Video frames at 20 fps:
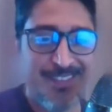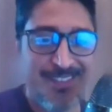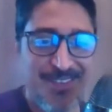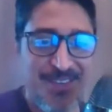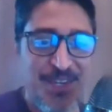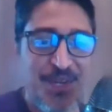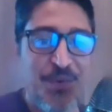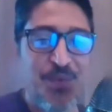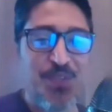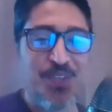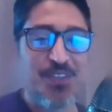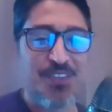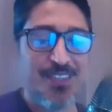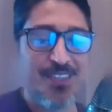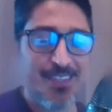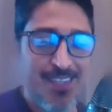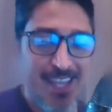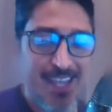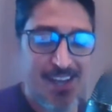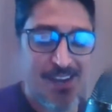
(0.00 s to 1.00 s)
When you
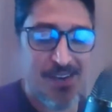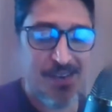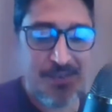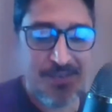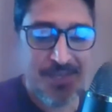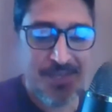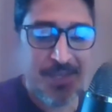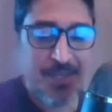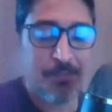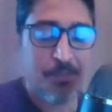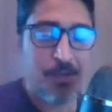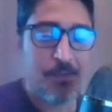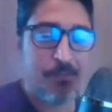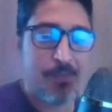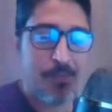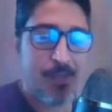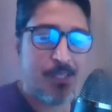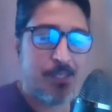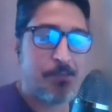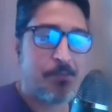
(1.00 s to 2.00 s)
sit down, put
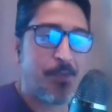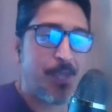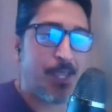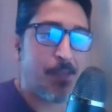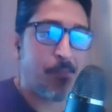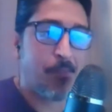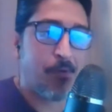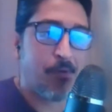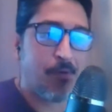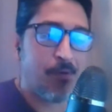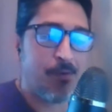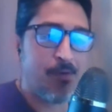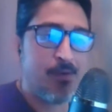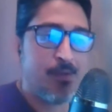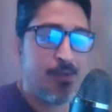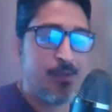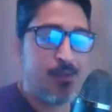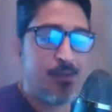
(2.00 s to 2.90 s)
pen to paper,